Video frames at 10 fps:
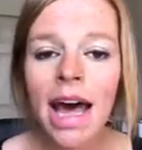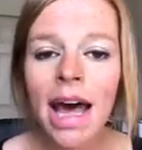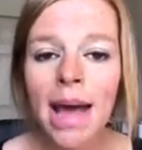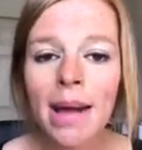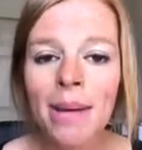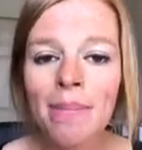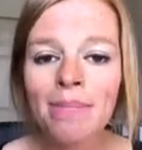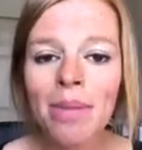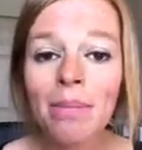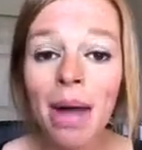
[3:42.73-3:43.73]

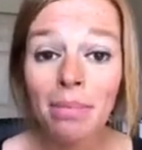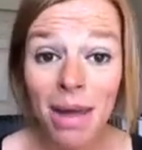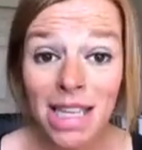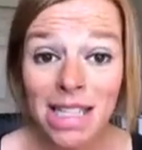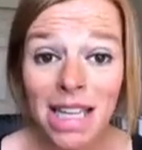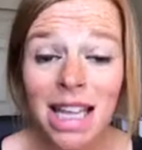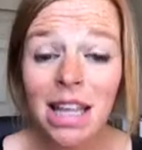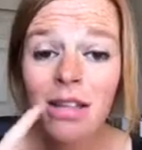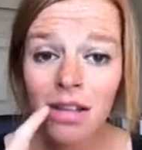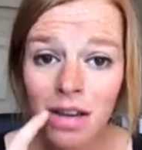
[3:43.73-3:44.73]
But basically,
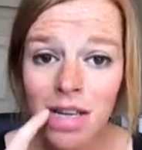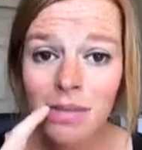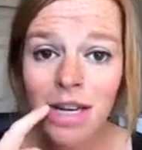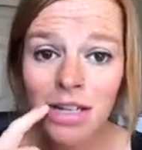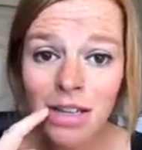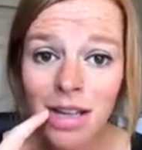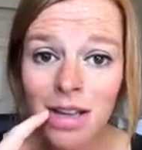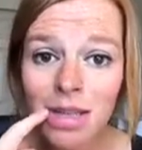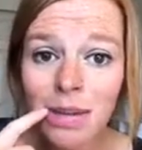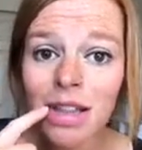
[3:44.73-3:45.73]
you need to make sure that you
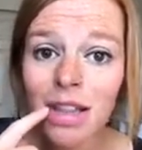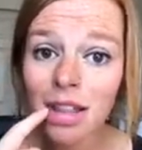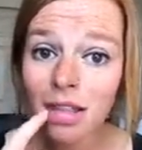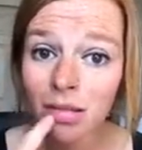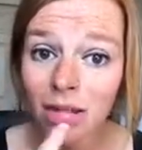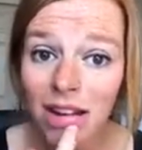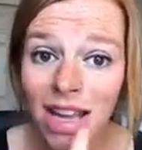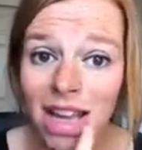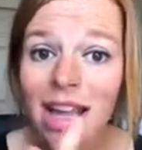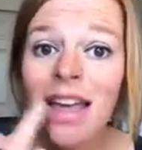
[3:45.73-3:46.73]
explain the
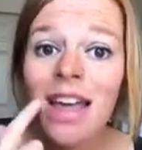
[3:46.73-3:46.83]
3